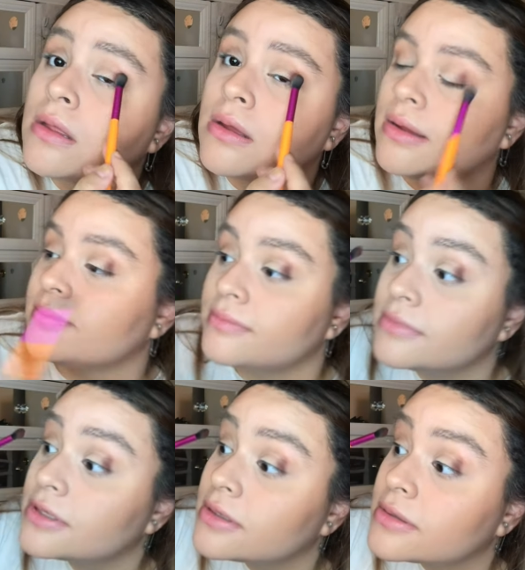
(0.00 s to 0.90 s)
I'm
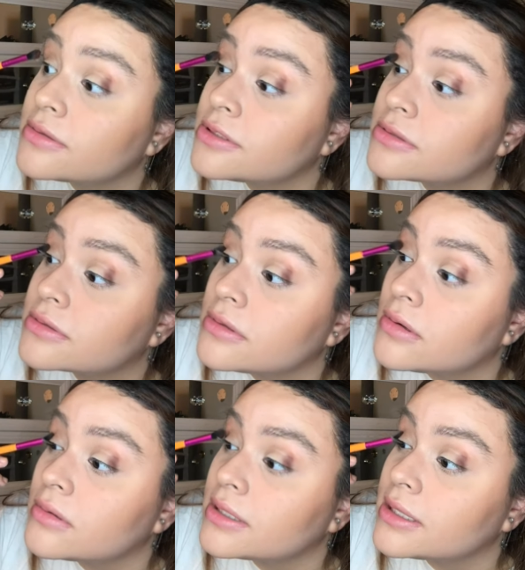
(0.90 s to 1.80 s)
gonna just
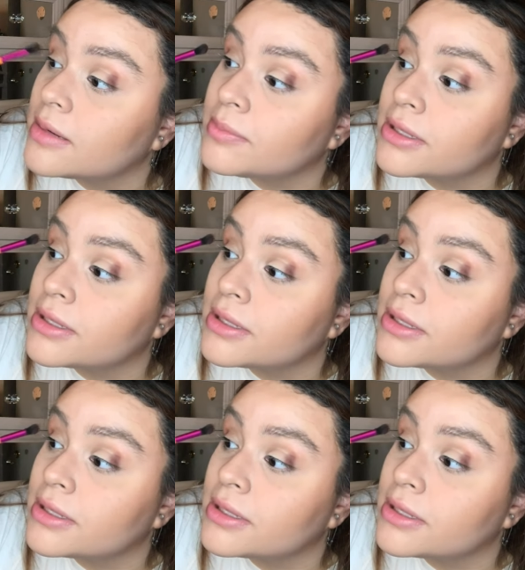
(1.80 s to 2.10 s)
go and then